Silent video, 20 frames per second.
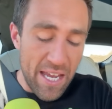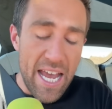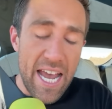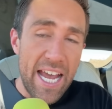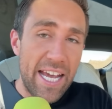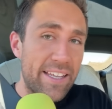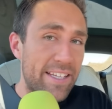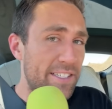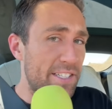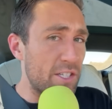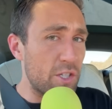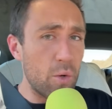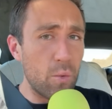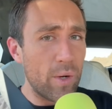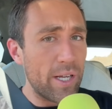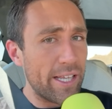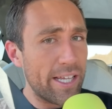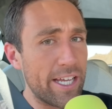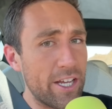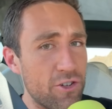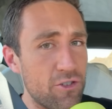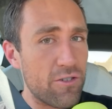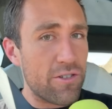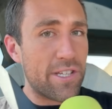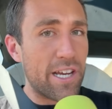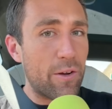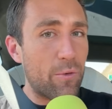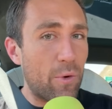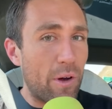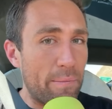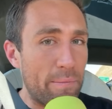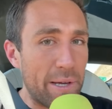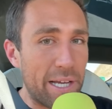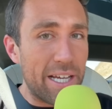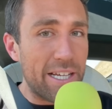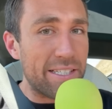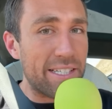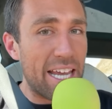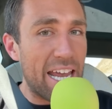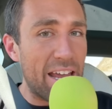And this is a really interesting one
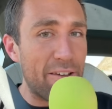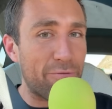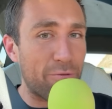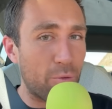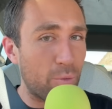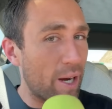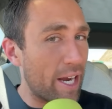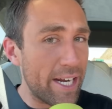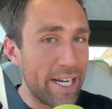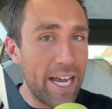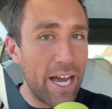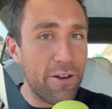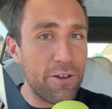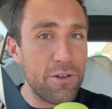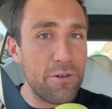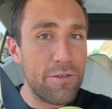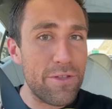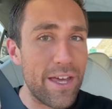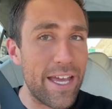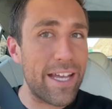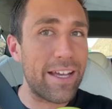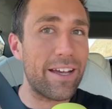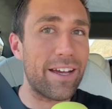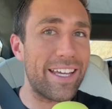because if right now you think,